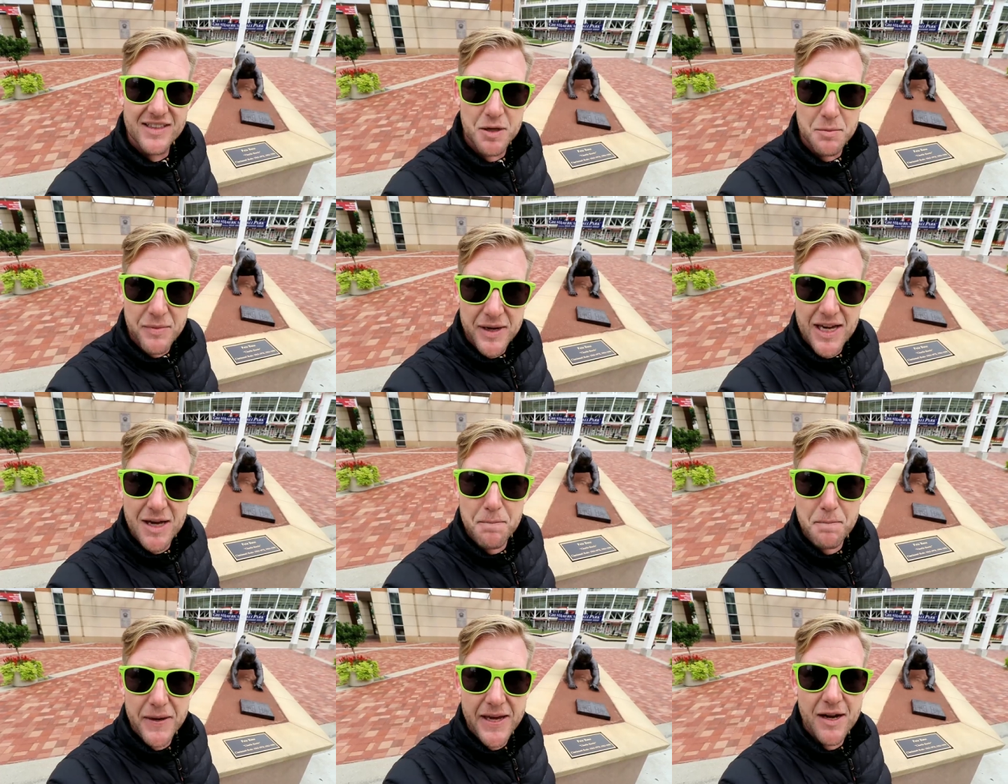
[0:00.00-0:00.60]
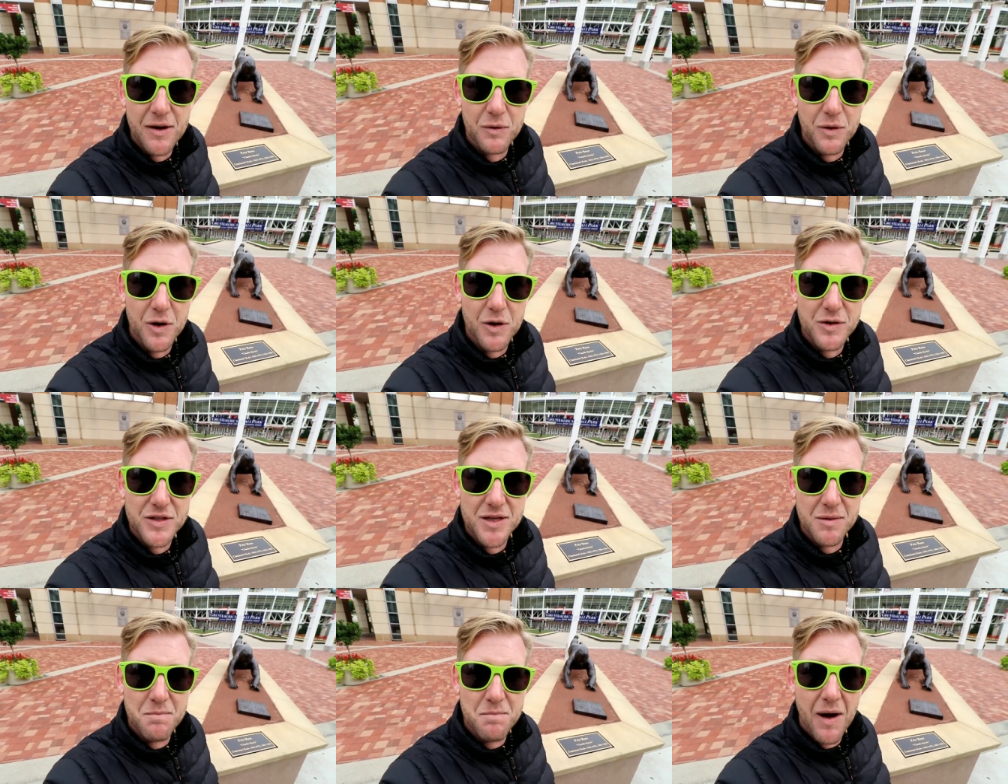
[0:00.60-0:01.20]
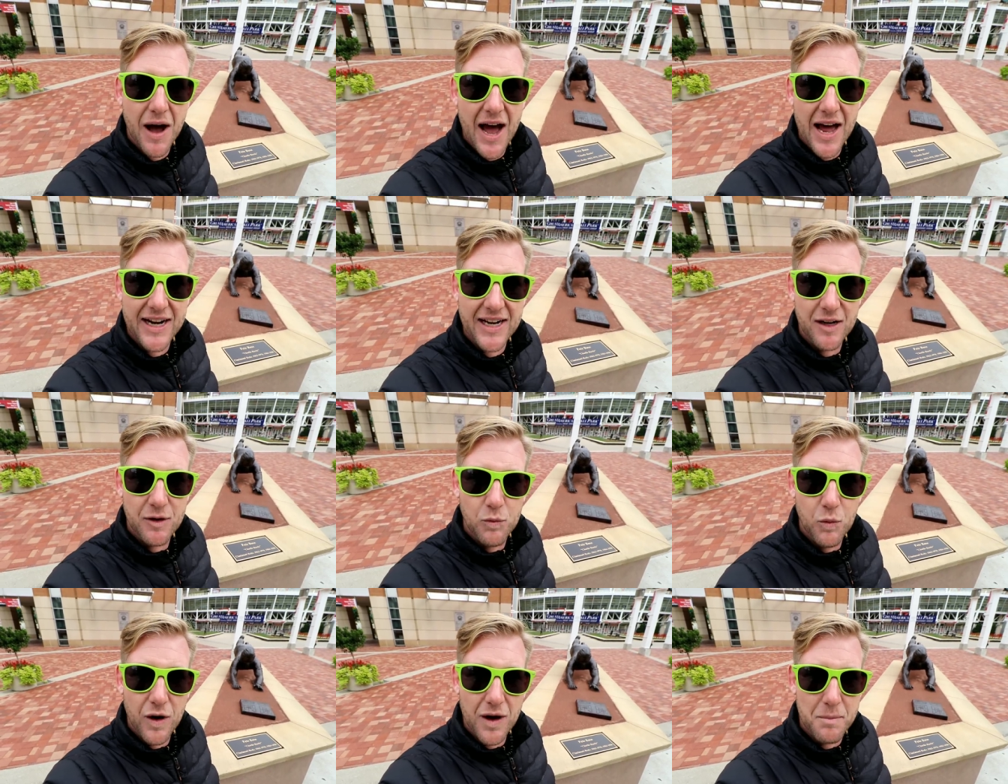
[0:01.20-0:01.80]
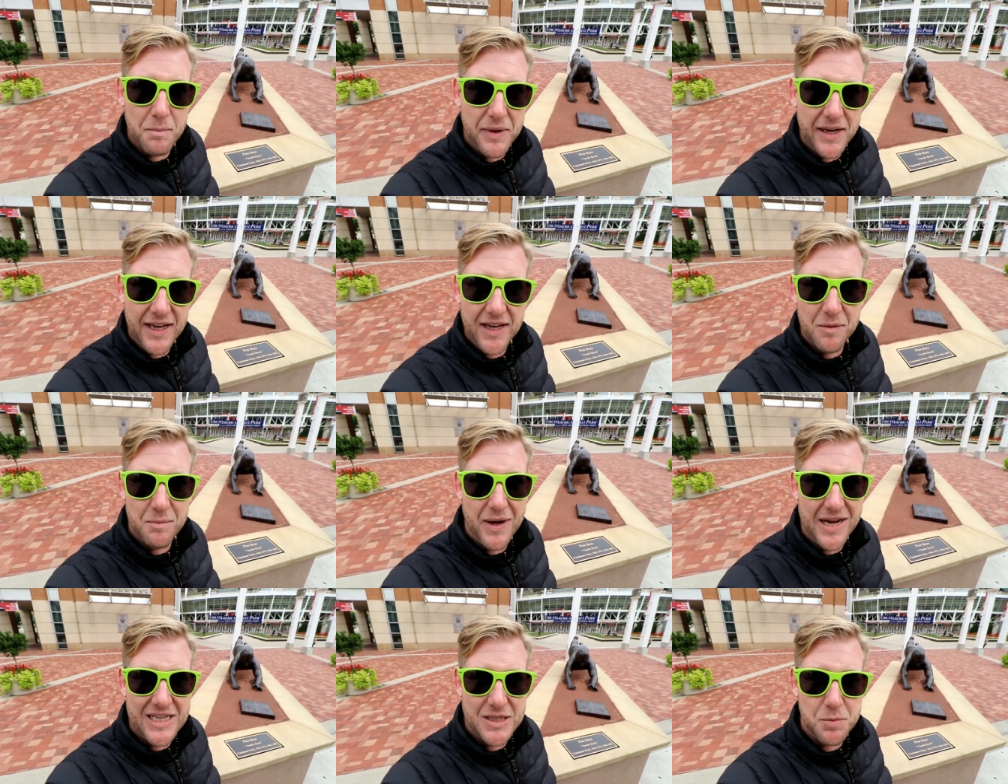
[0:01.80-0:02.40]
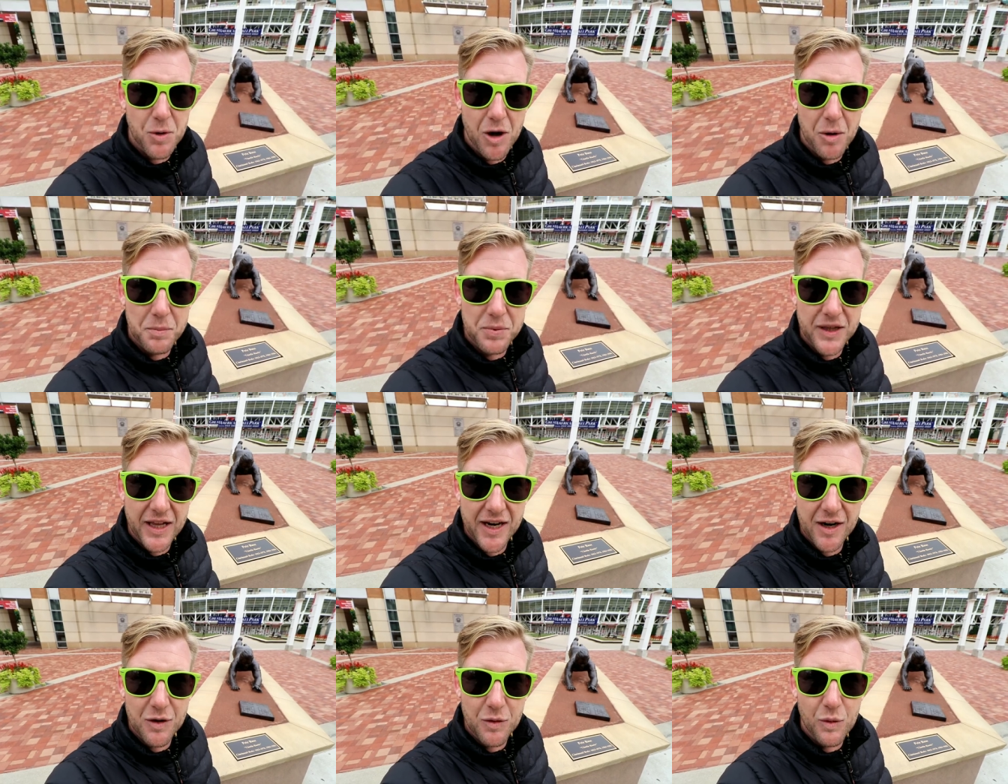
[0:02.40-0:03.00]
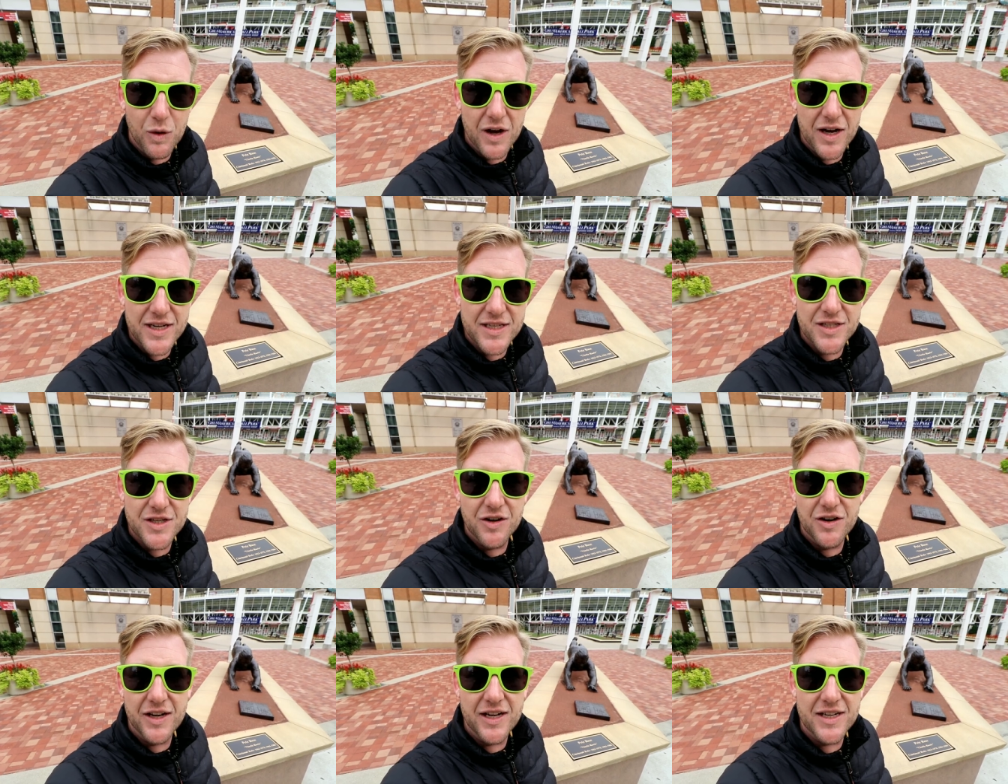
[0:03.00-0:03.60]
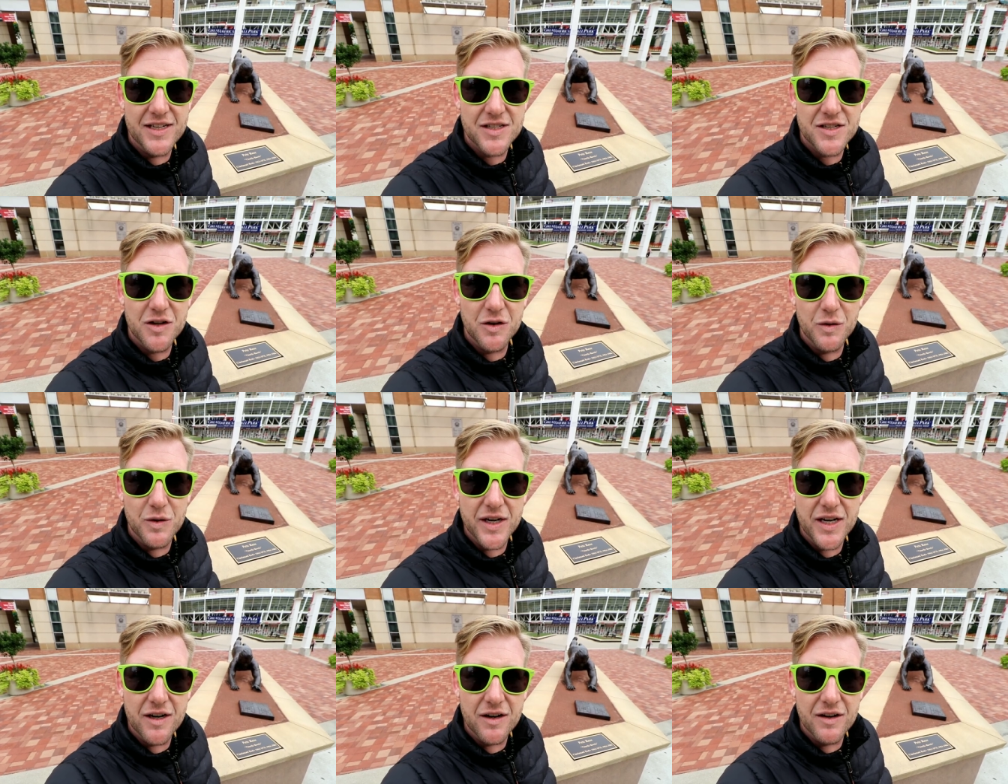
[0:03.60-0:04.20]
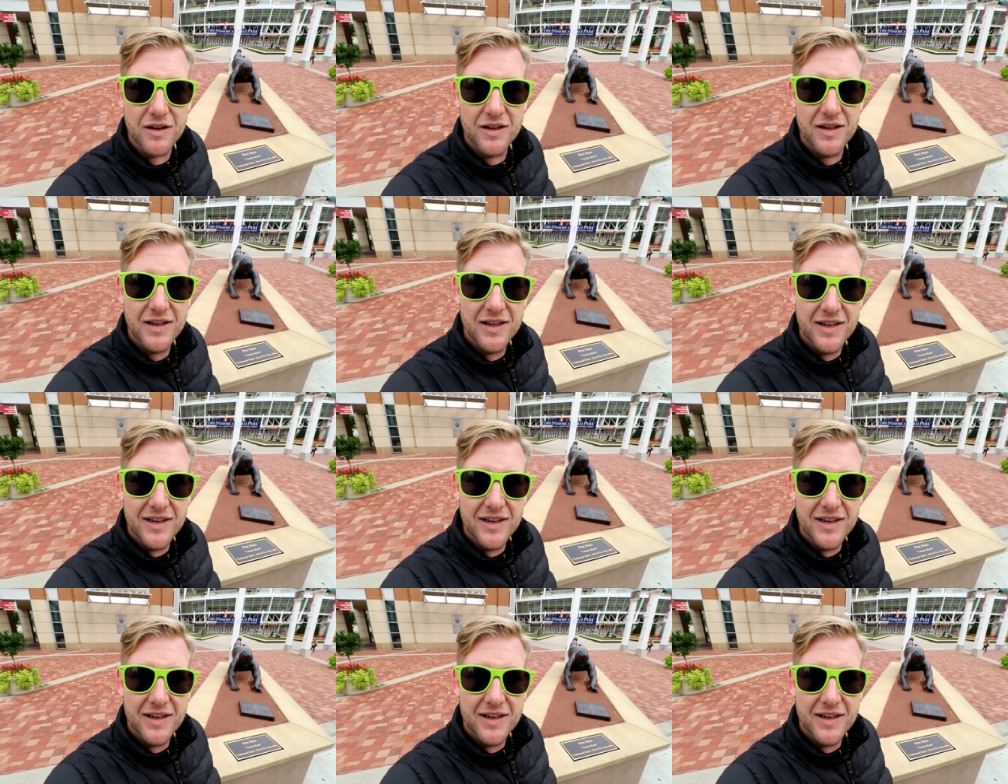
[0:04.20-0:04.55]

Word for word: To me, Pete Rose embodied what being a baseball player was during his career.